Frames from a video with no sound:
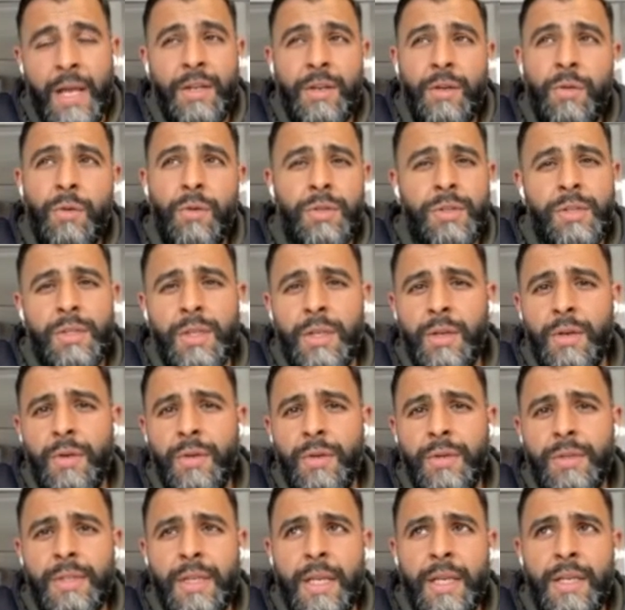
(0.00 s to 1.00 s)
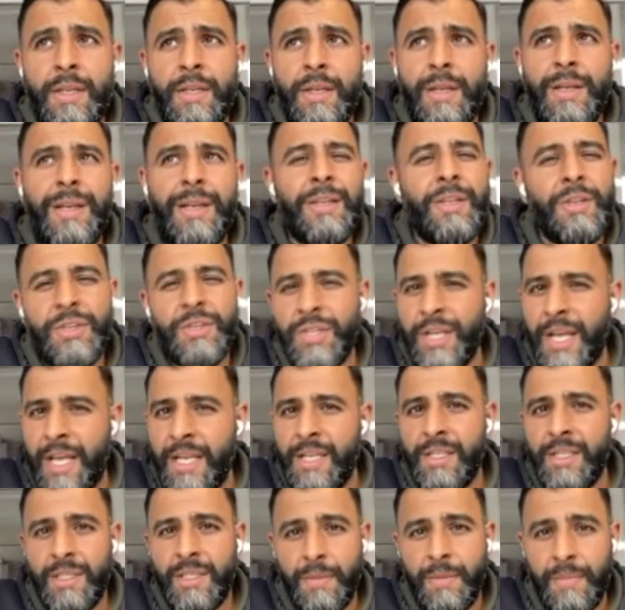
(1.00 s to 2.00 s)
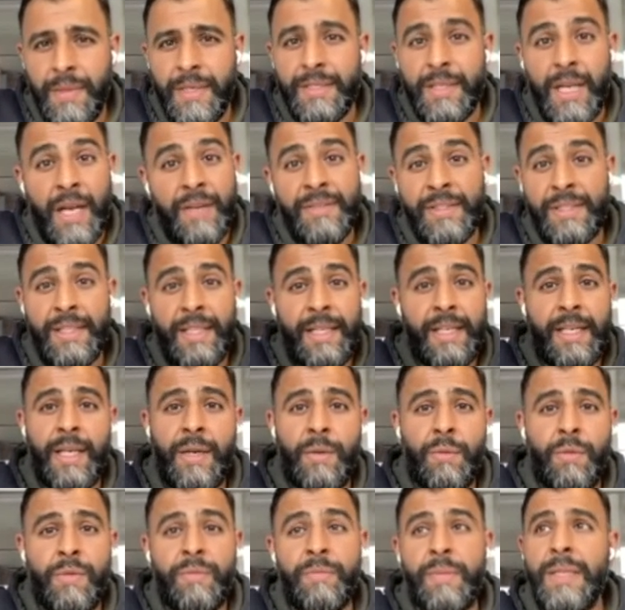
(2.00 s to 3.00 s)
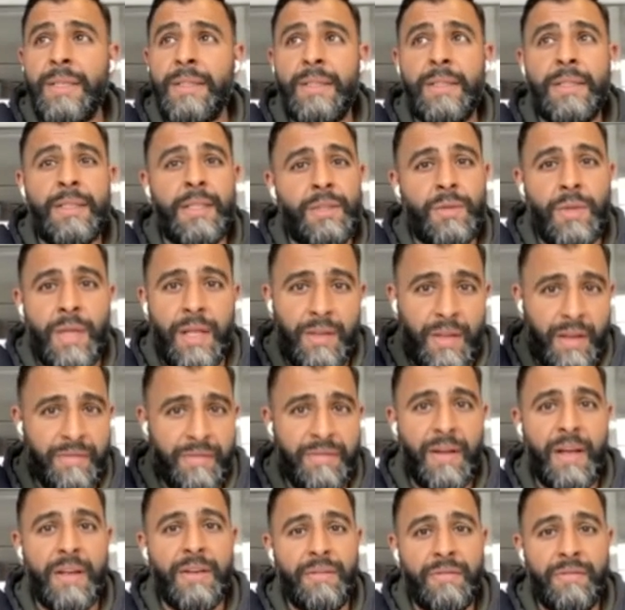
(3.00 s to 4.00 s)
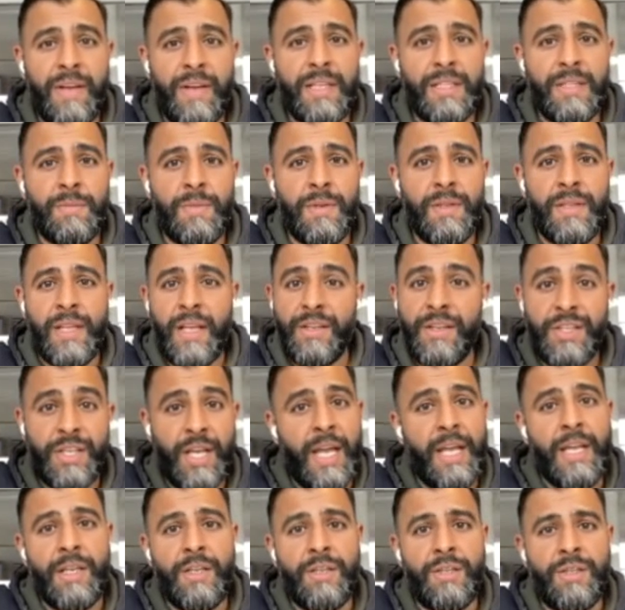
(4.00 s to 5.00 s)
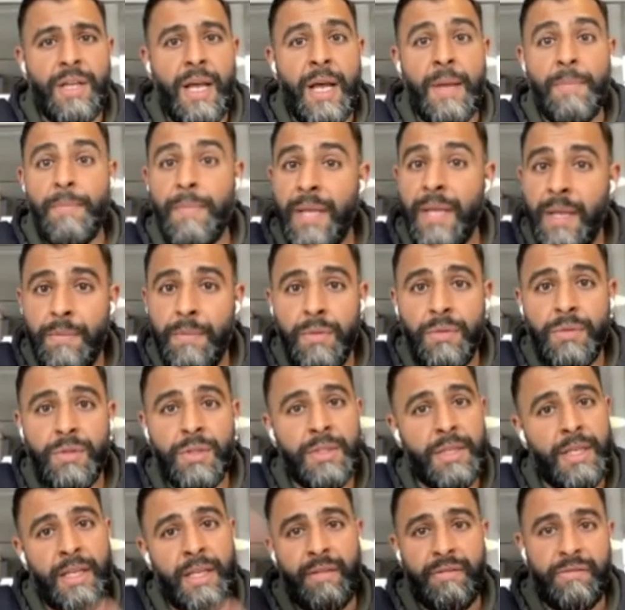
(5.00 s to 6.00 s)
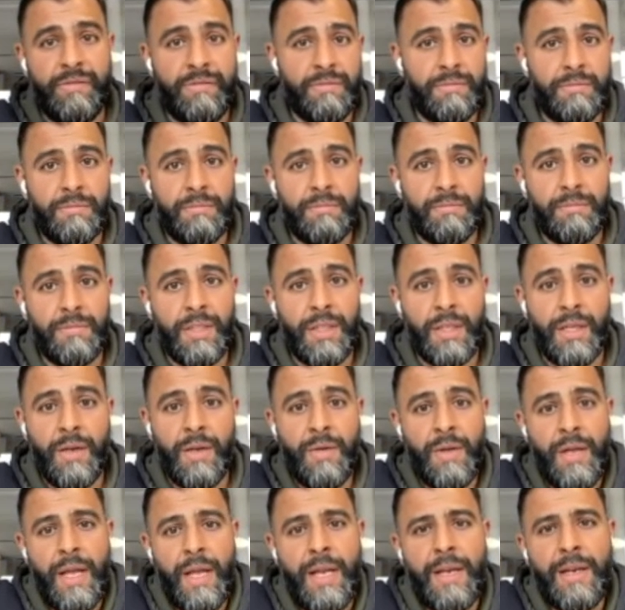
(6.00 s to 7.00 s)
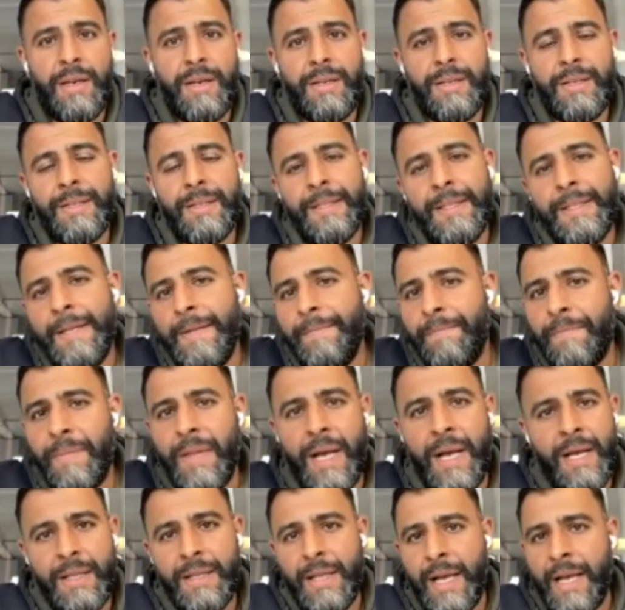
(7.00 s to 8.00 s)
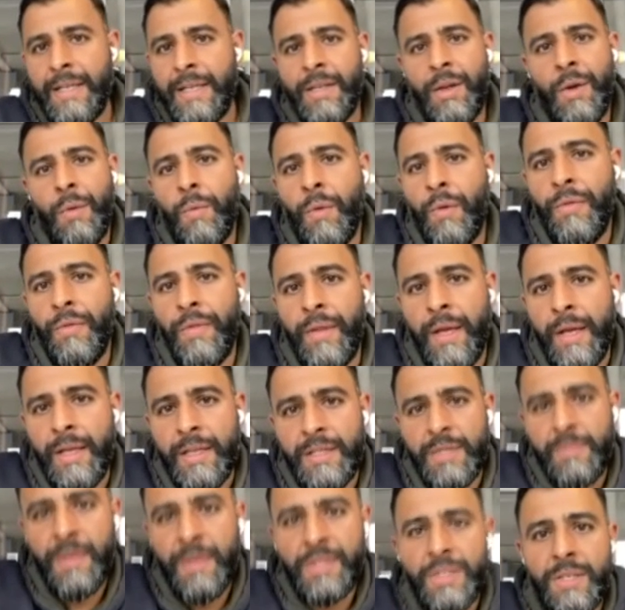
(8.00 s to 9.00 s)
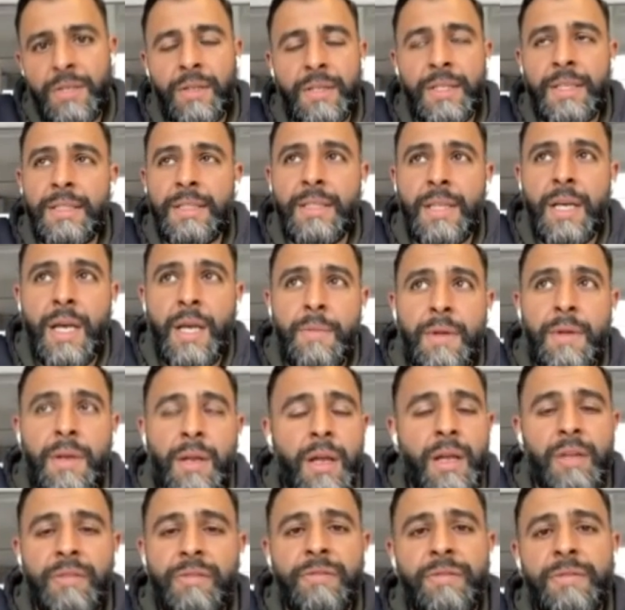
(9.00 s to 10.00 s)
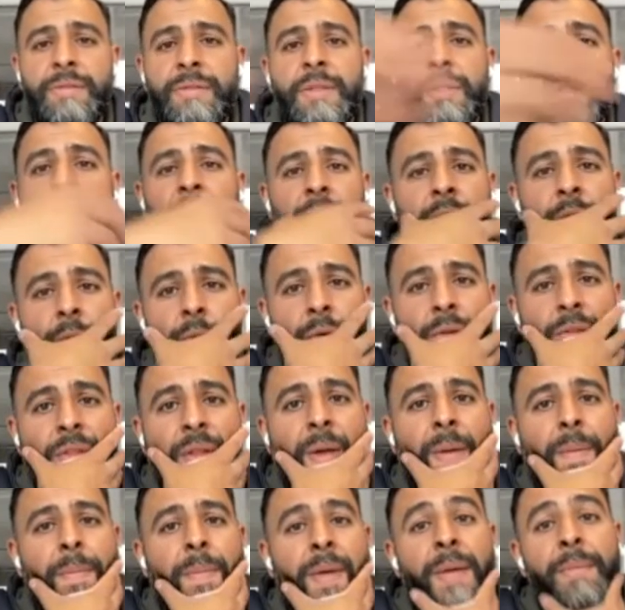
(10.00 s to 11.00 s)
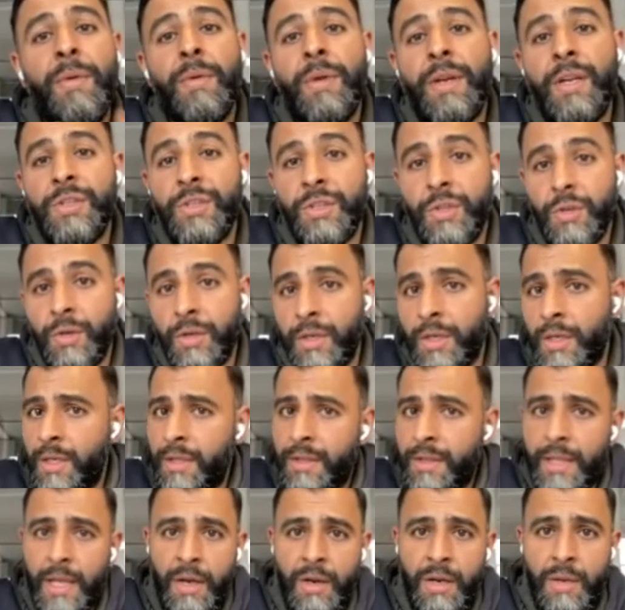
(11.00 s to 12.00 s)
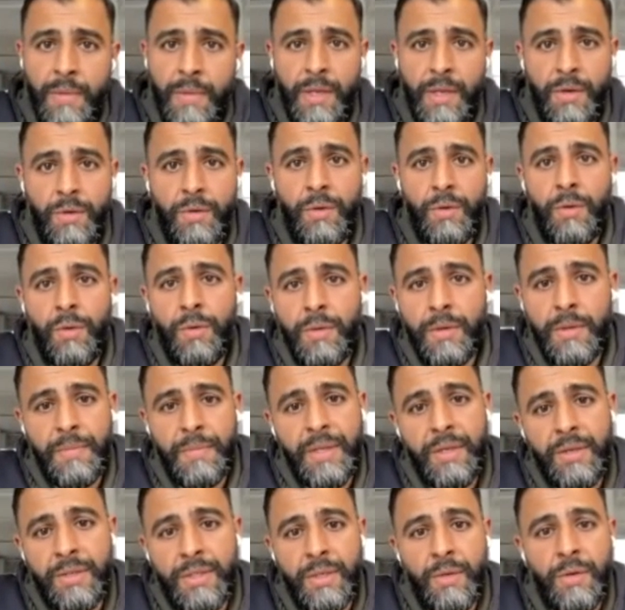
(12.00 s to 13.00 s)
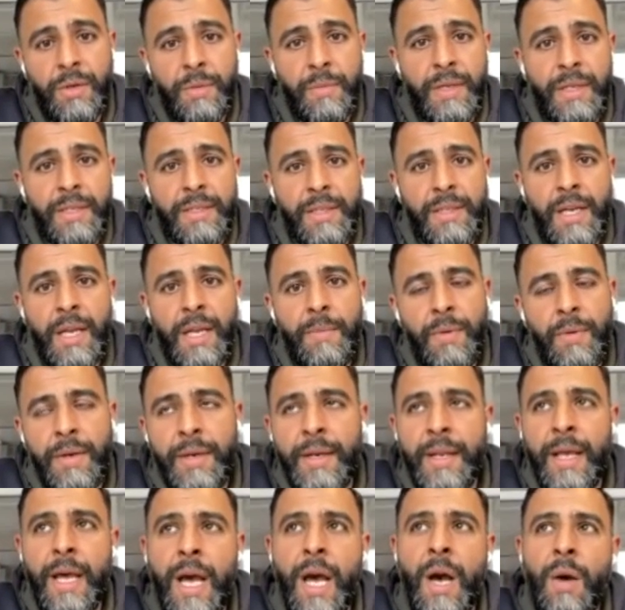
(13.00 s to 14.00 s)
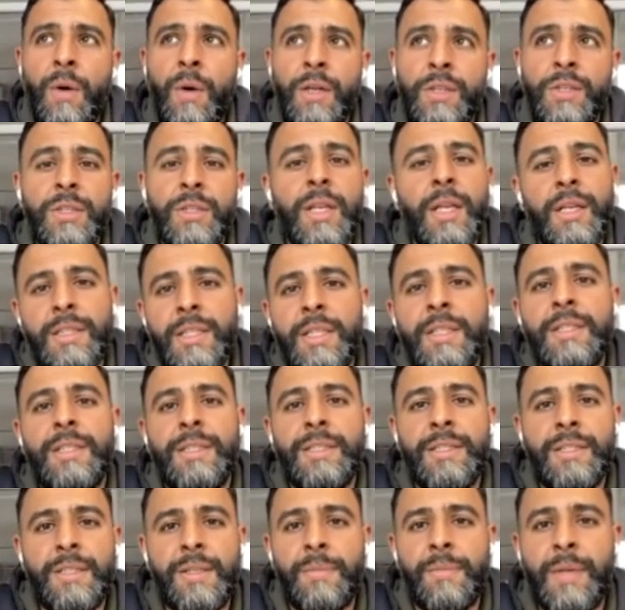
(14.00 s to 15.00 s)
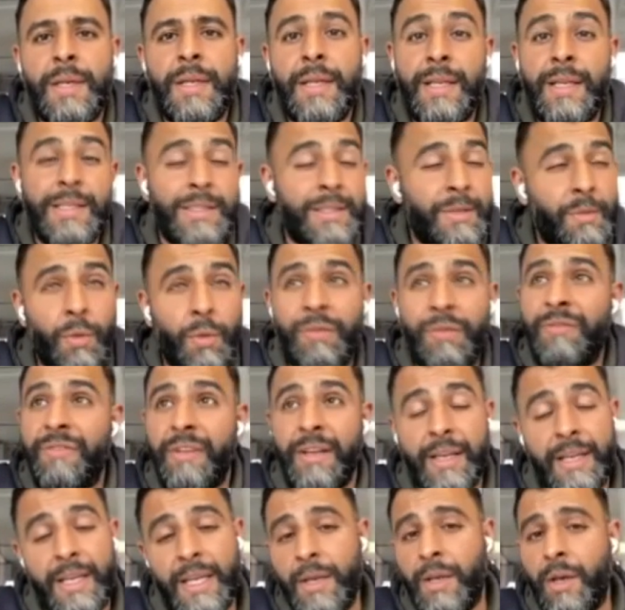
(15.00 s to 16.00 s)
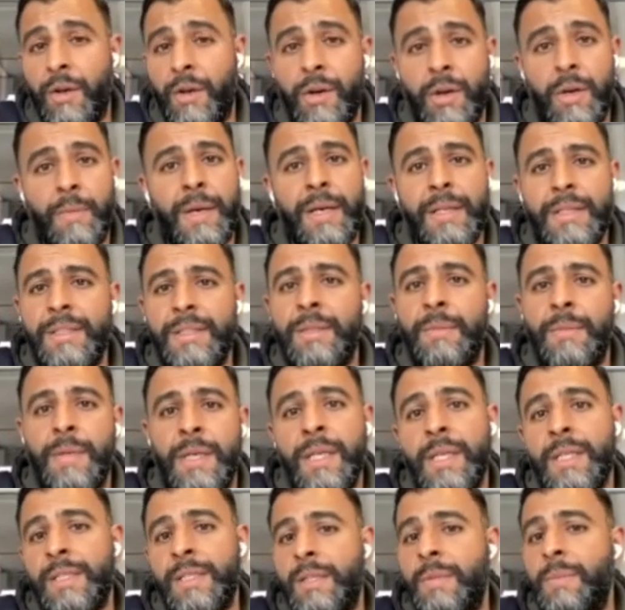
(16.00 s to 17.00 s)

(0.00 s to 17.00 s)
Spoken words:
And you also lose, and you change as a business. I've seen it with businesses that have had investment, they change and people just leave, and I don't want that, especially not this time in life. I don't want that. Maybe when I was younger, that would have been cool because it would have been exciting. But now I just, like I said, stability. It's the one thing I keep going on about: stability.